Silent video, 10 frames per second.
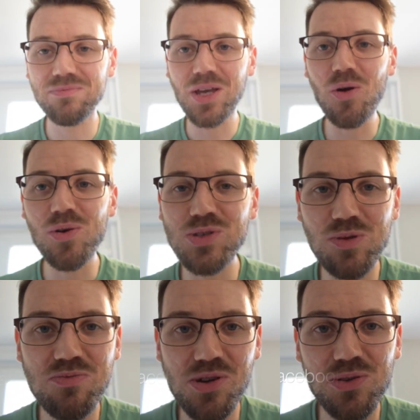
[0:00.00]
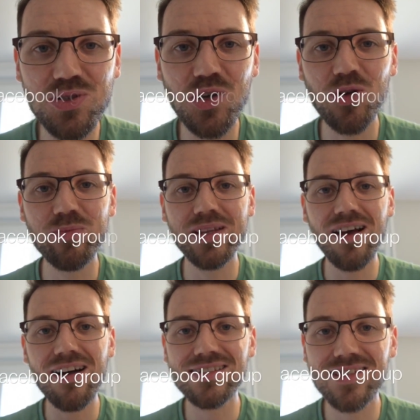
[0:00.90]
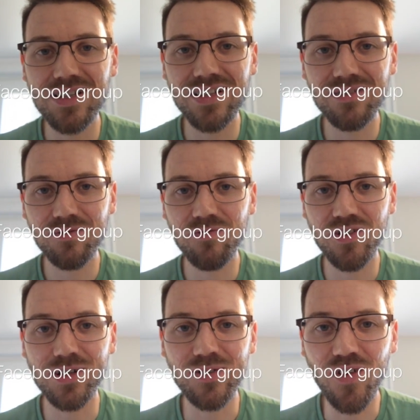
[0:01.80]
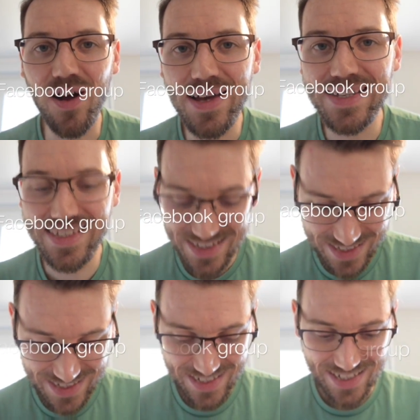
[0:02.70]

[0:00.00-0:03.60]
go onto BrewTube and ask for advice.